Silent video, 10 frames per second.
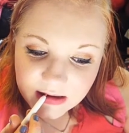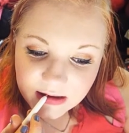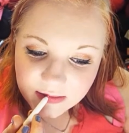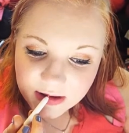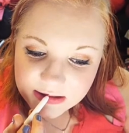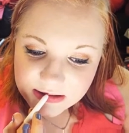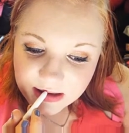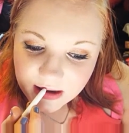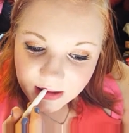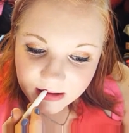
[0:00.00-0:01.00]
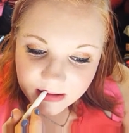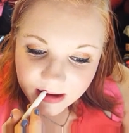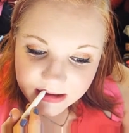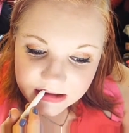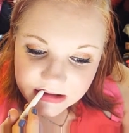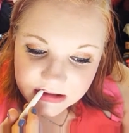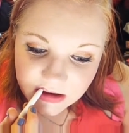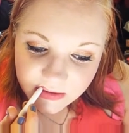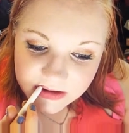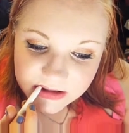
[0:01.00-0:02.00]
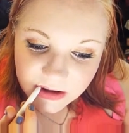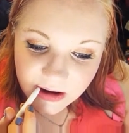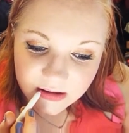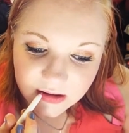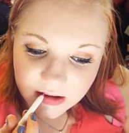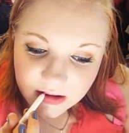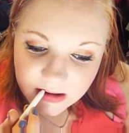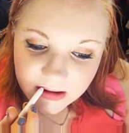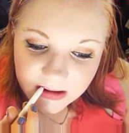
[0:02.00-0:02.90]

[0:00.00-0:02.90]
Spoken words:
it makes the color last so much longer.